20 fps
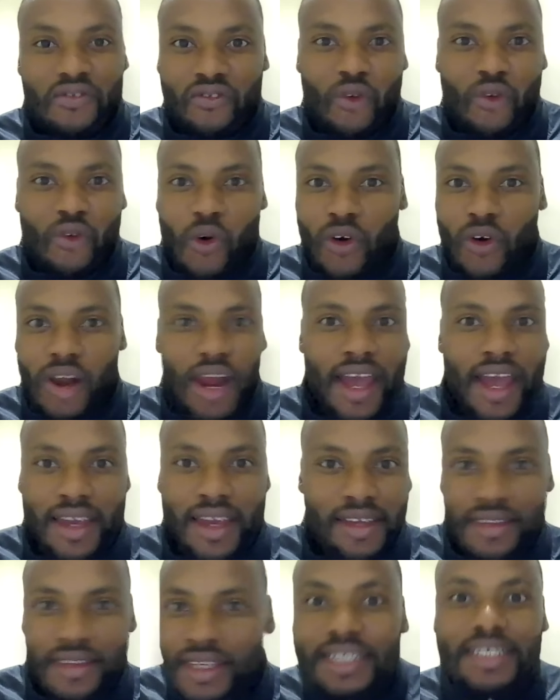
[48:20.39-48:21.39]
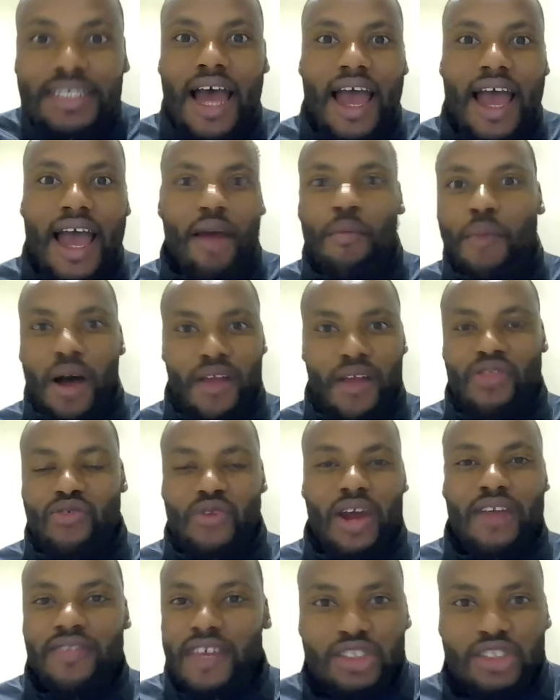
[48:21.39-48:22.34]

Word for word: for like the entire month, right?